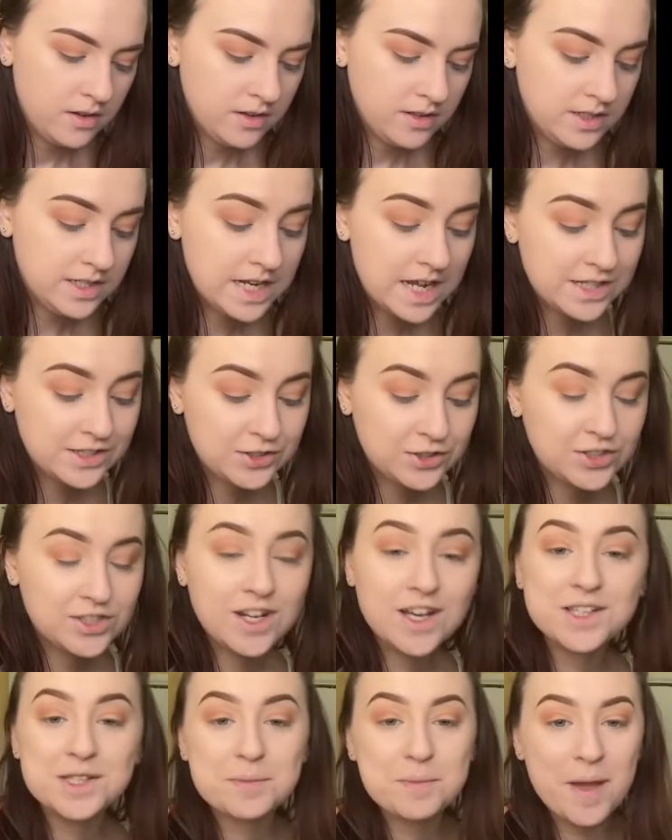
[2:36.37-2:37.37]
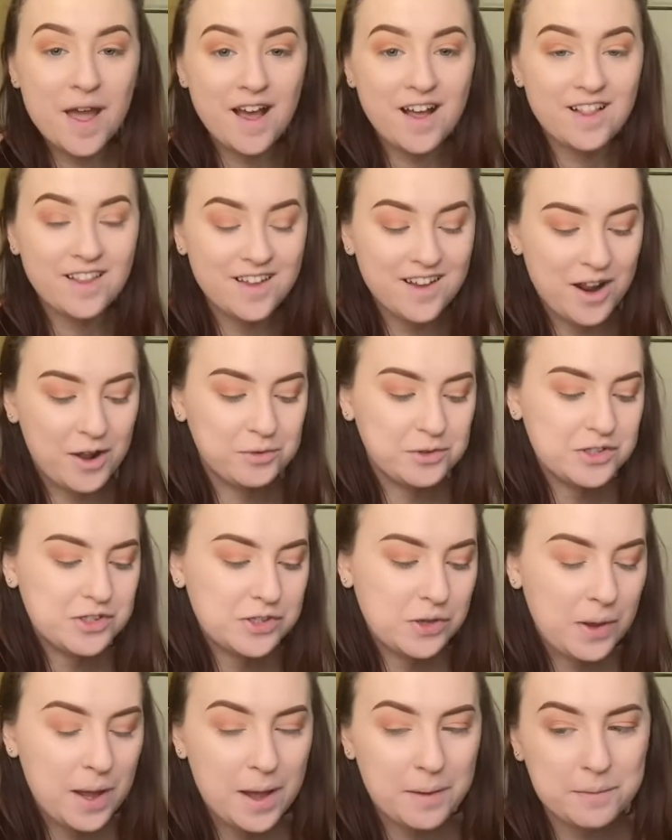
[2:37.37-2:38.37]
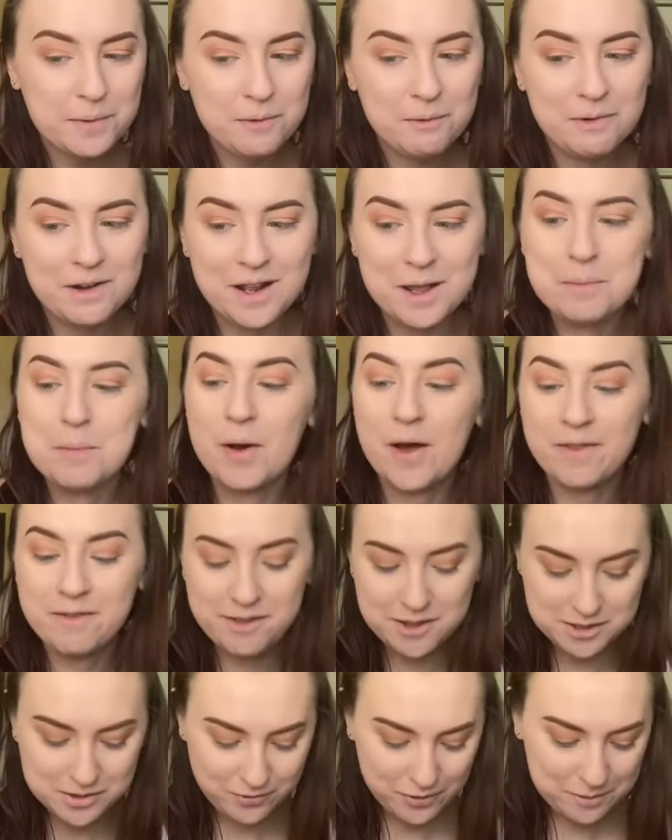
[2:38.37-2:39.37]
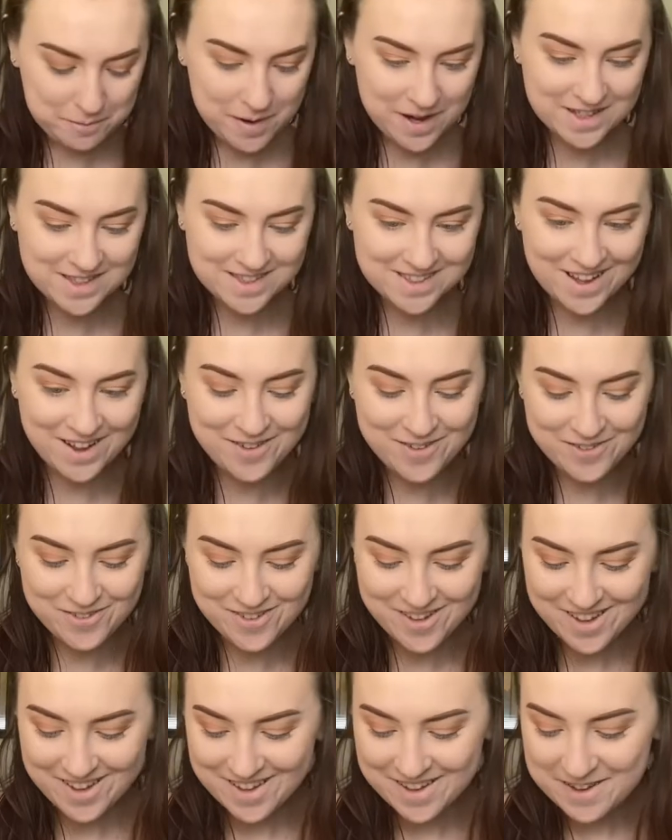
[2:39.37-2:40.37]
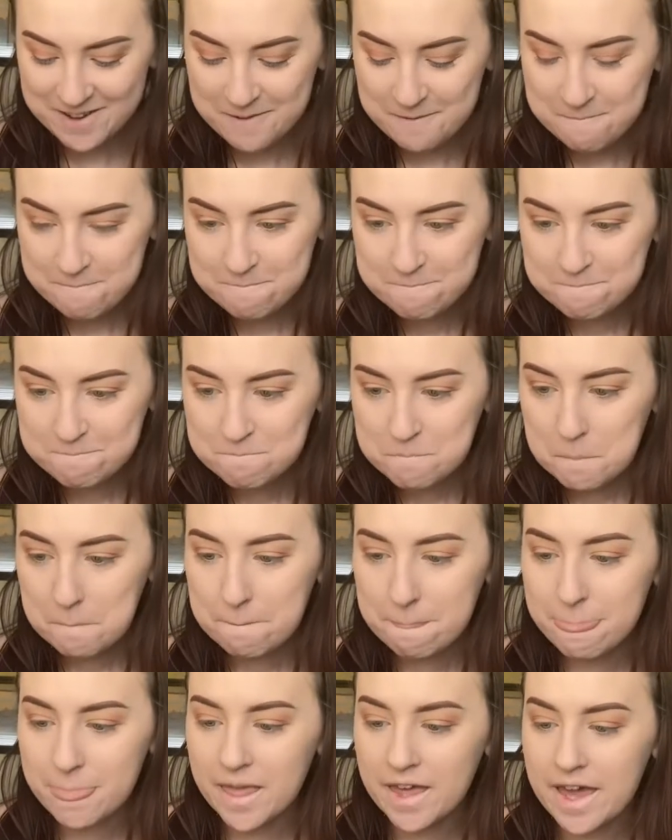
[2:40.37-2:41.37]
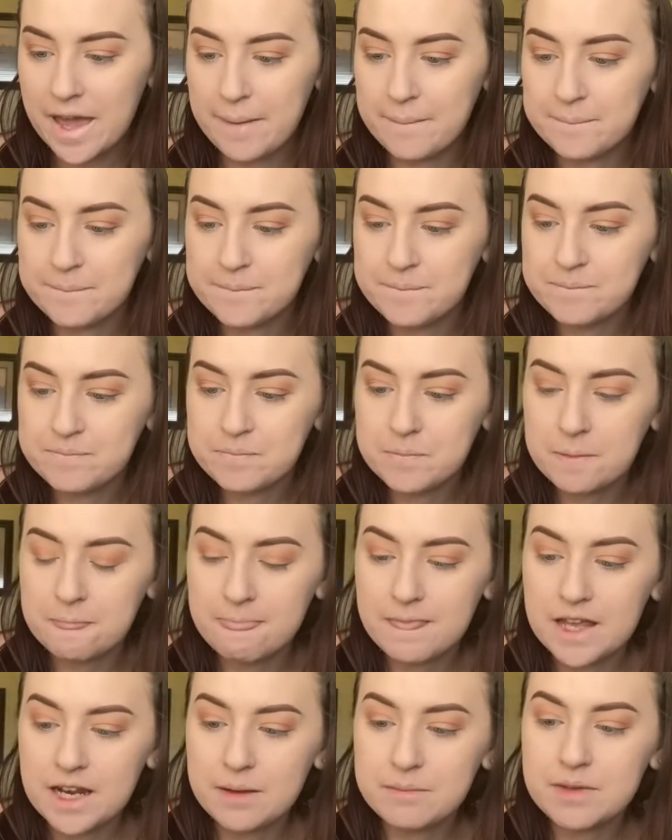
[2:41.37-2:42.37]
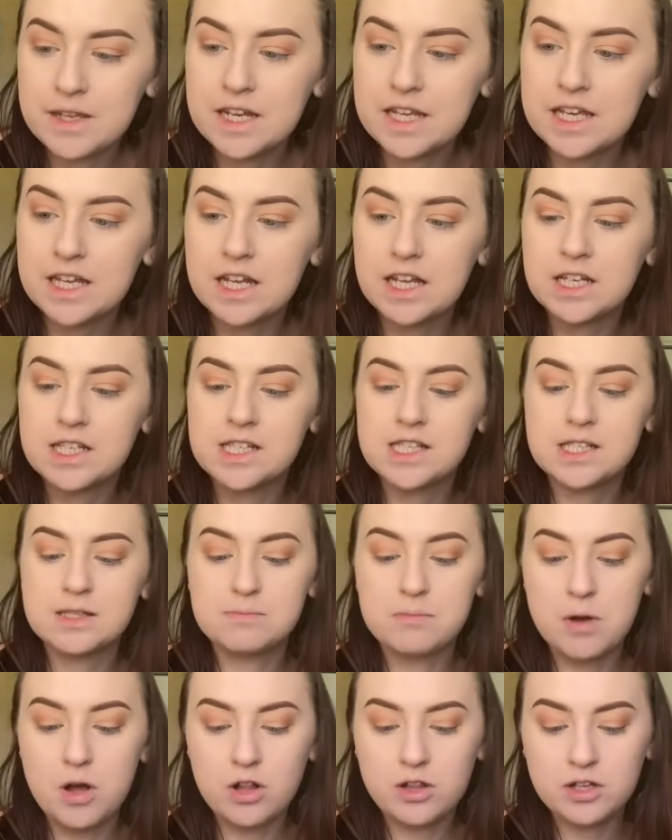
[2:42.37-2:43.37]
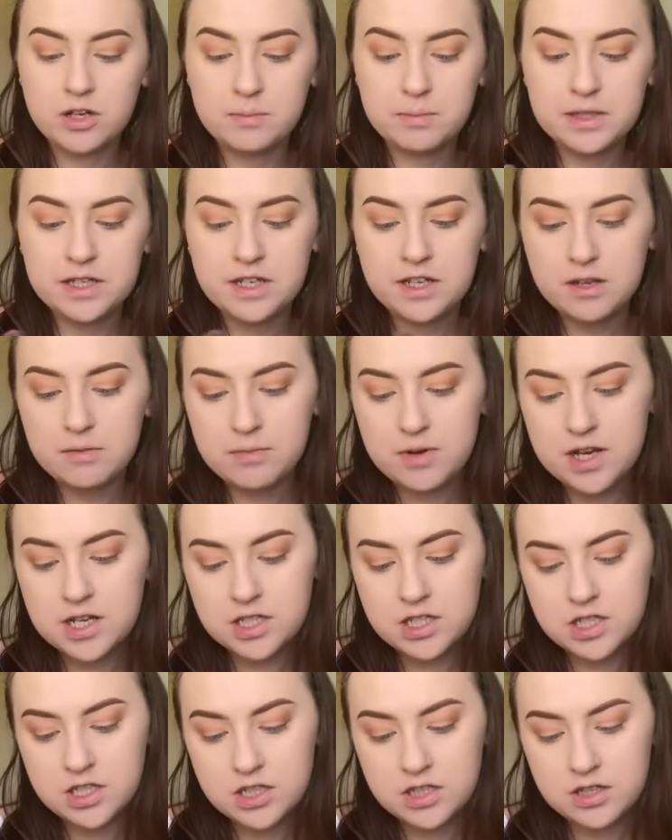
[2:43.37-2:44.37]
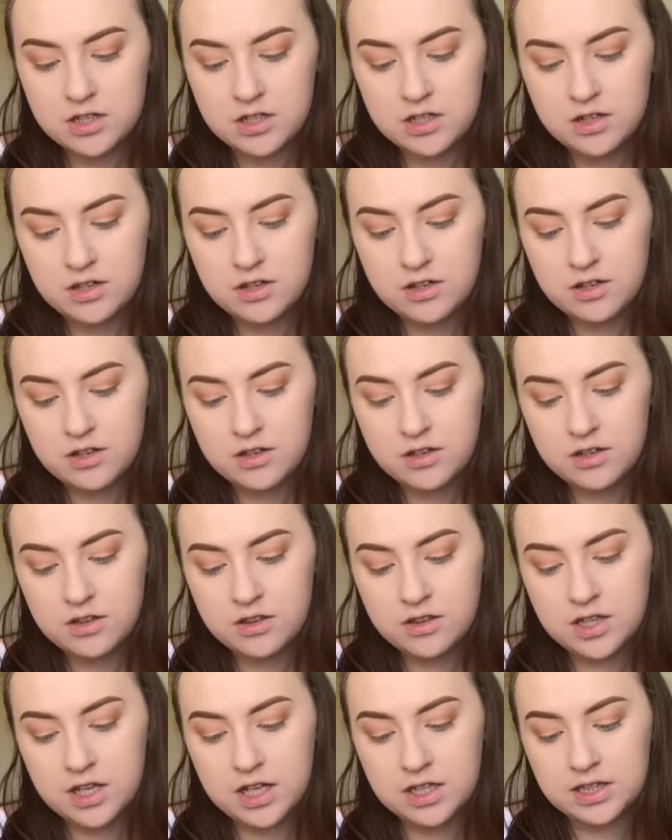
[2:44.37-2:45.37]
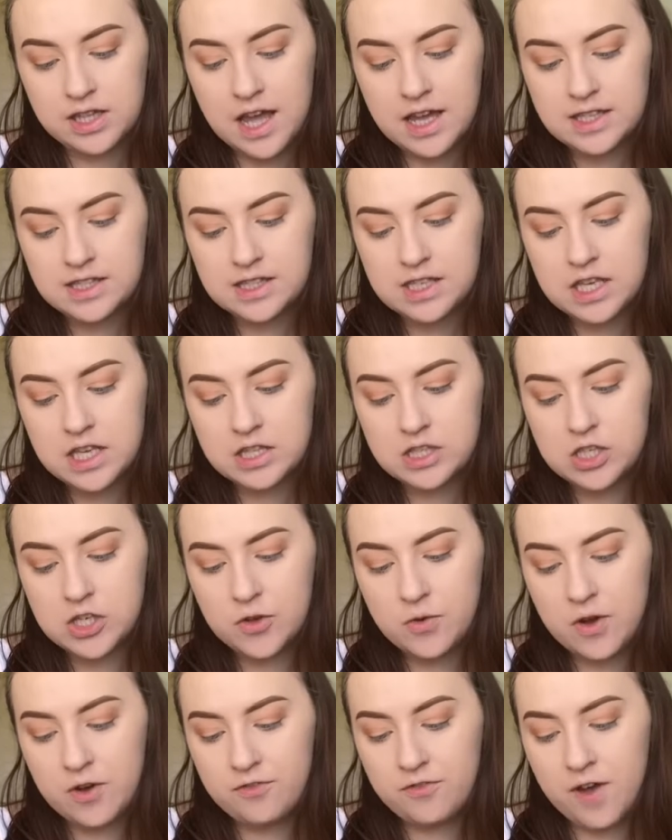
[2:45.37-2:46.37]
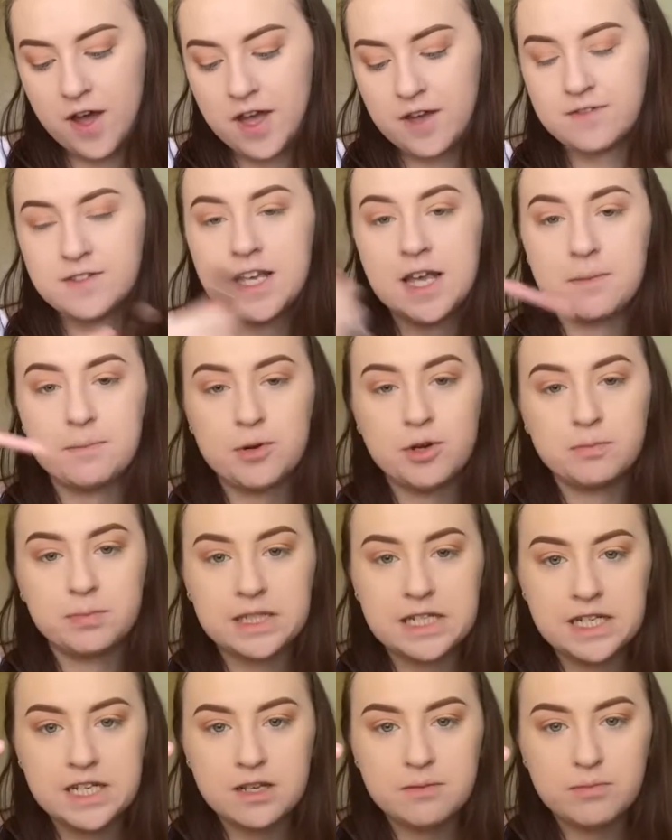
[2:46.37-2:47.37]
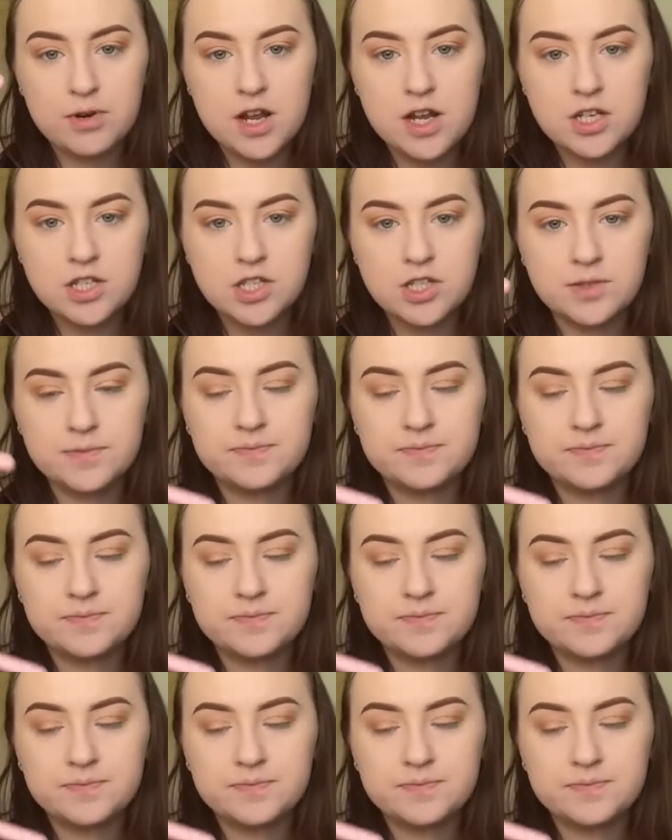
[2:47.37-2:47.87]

Desert Dusk palette. I was so happy when I bought this for myself. Okay, and I'm gonna get a smaller blending brush, the Luxie 205 tapered blending brush.